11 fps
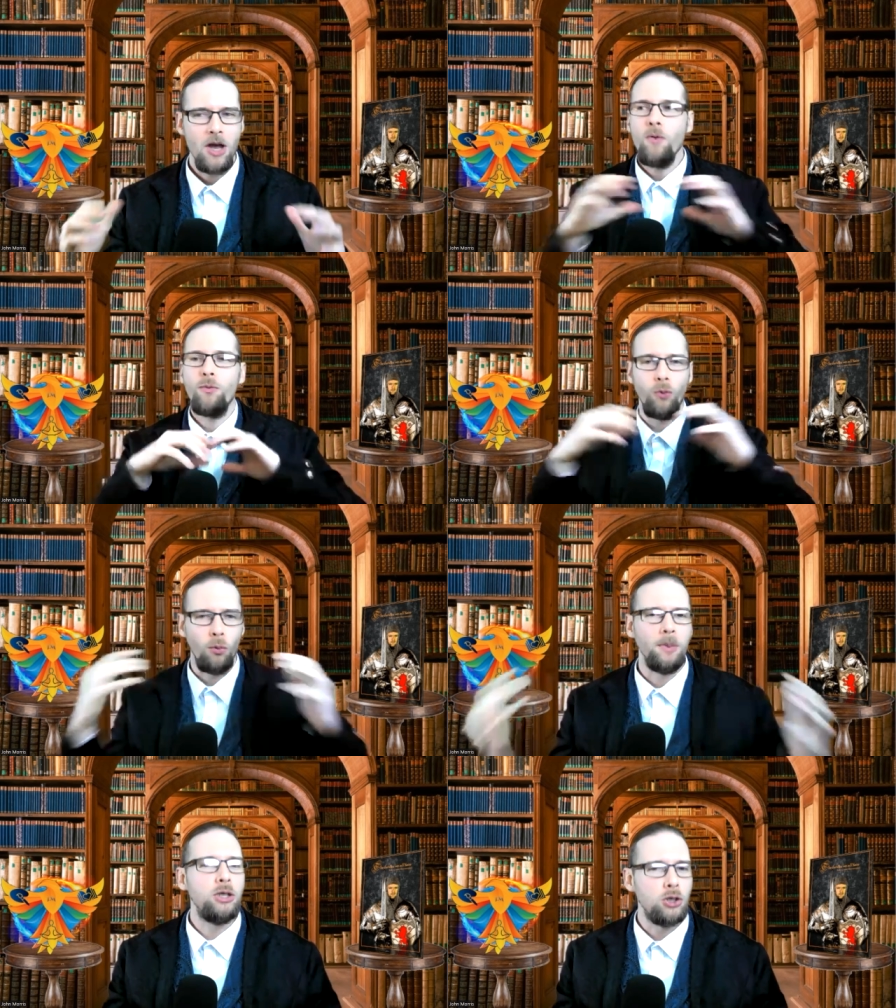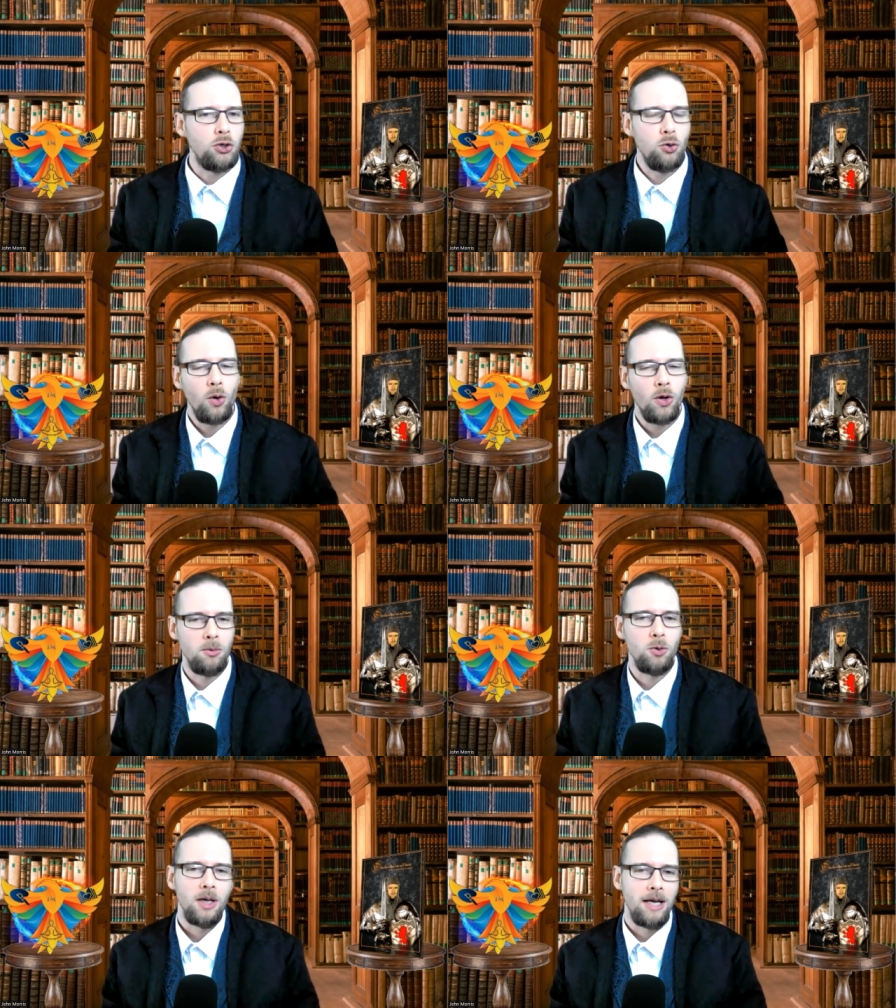for me to do what i'm
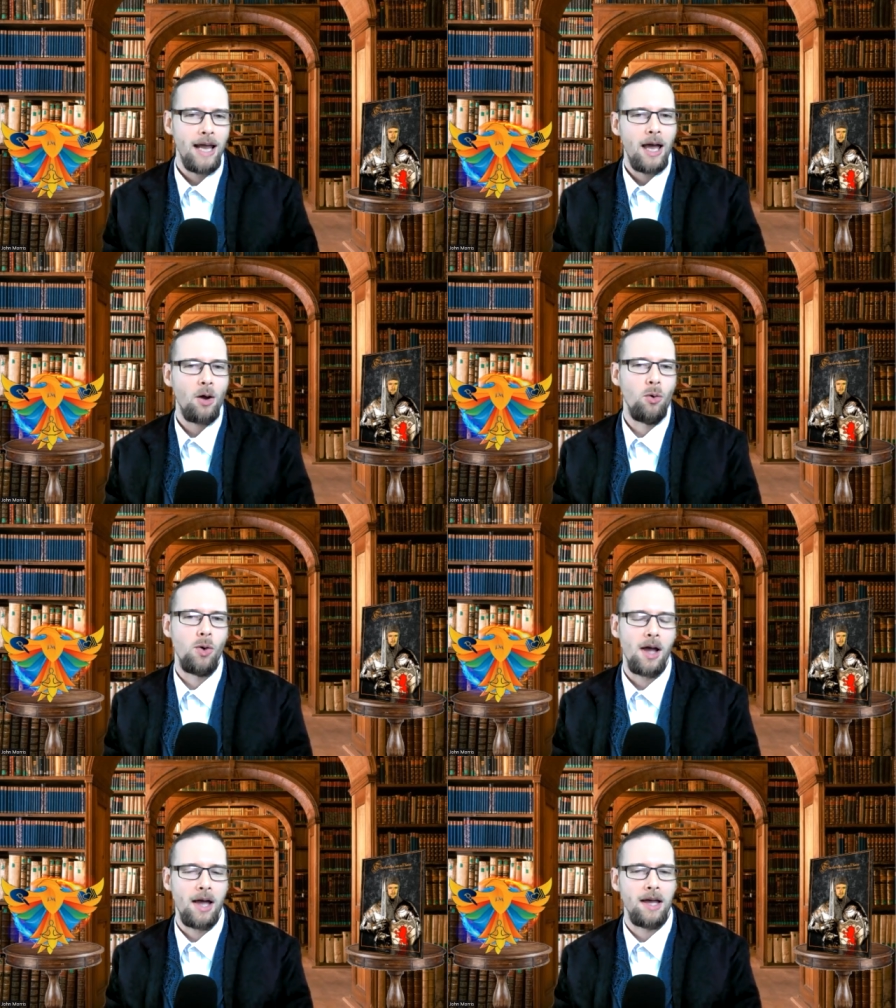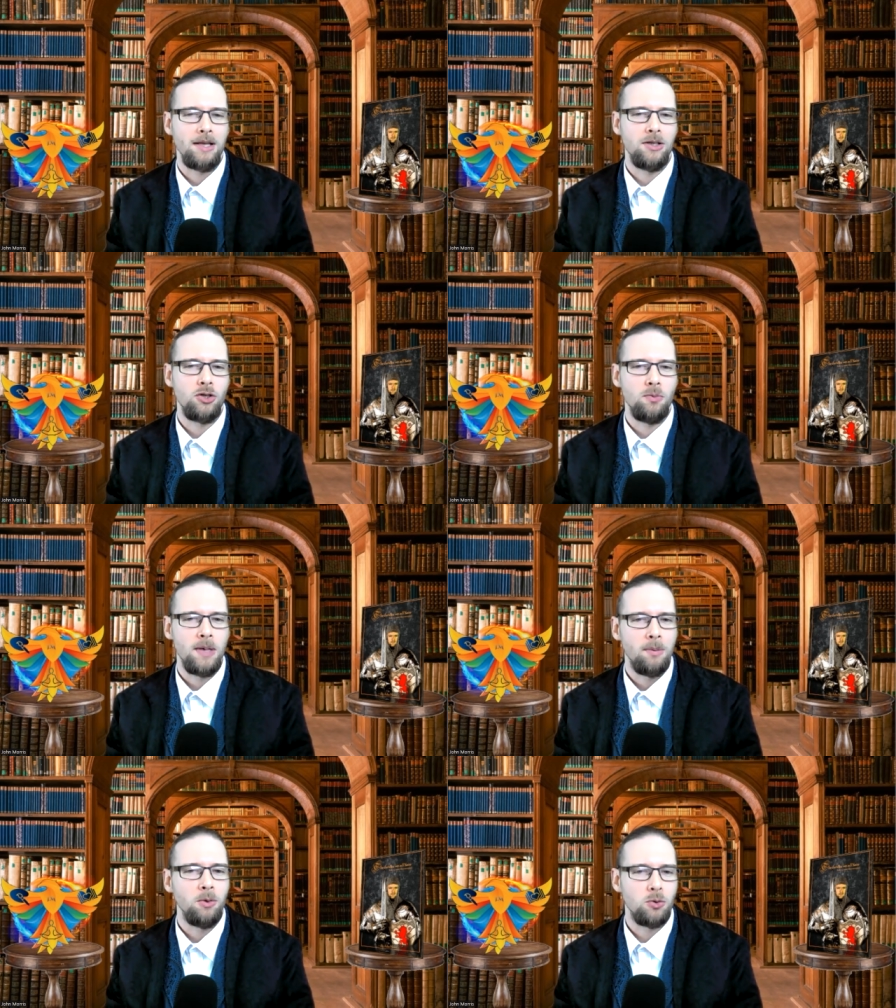doing now and to
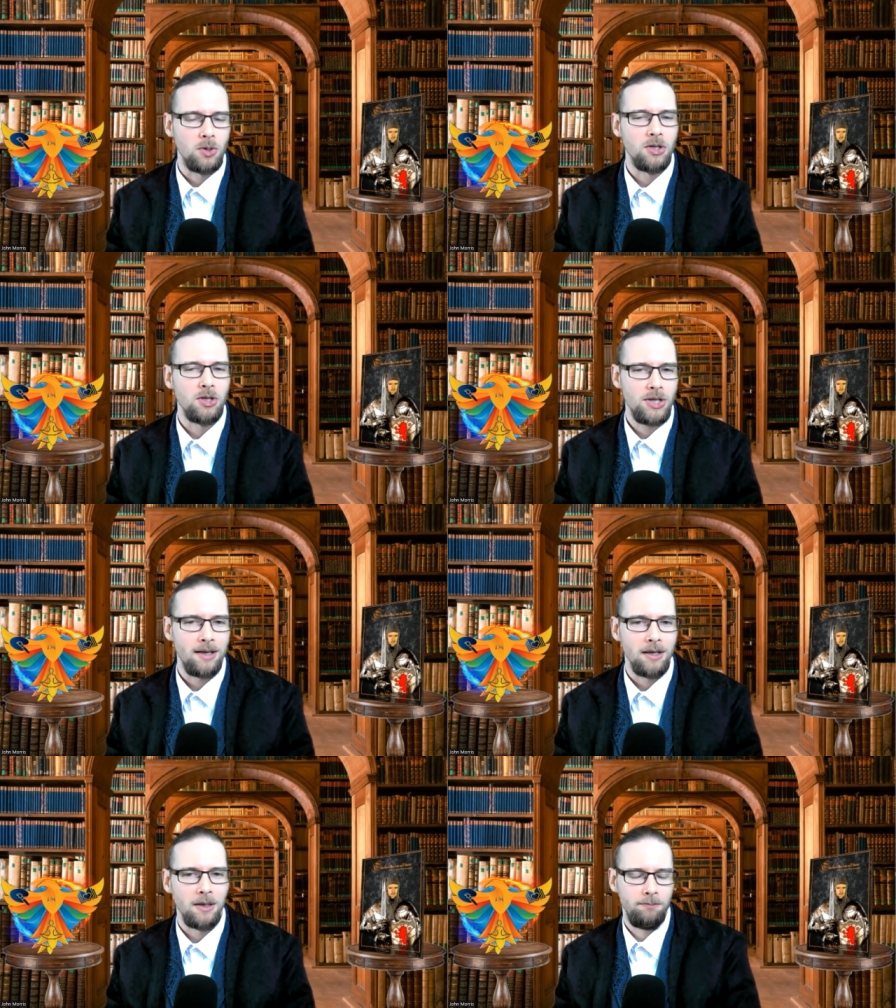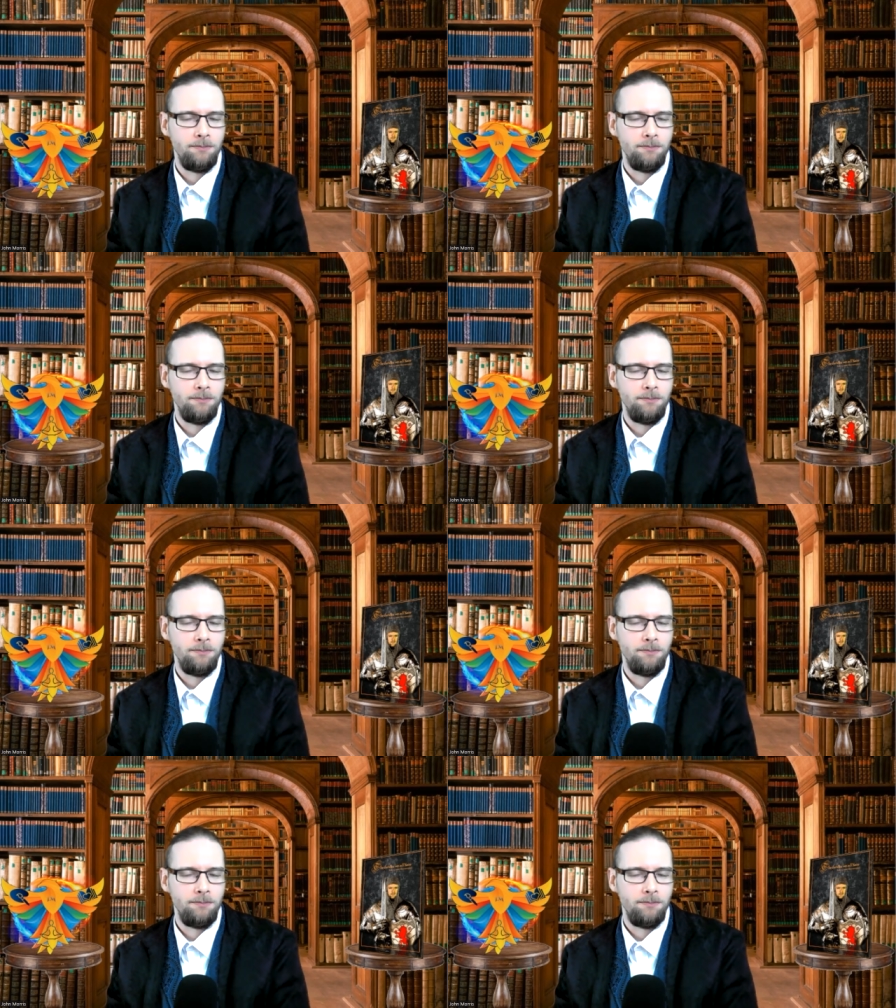be able to understand it